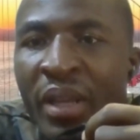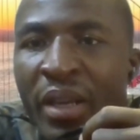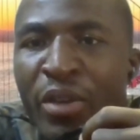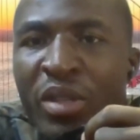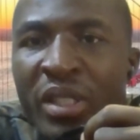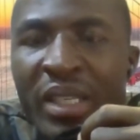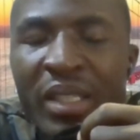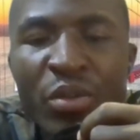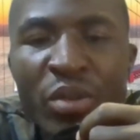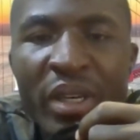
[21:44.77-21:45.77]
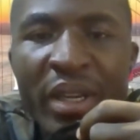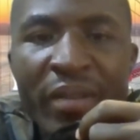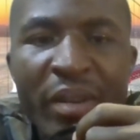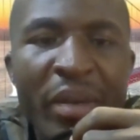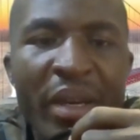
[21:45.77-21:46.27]
not just during the
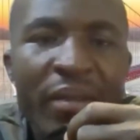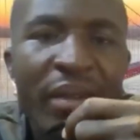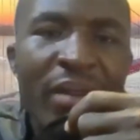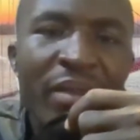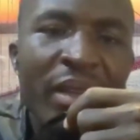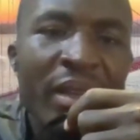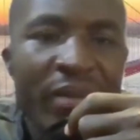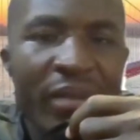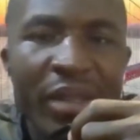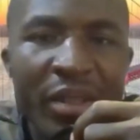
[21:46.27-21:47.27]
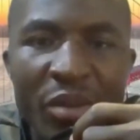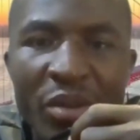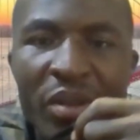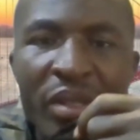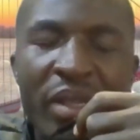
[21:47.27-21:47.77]
event, but even after the event,
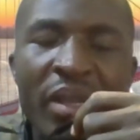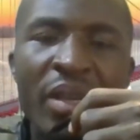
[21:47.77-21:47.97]
because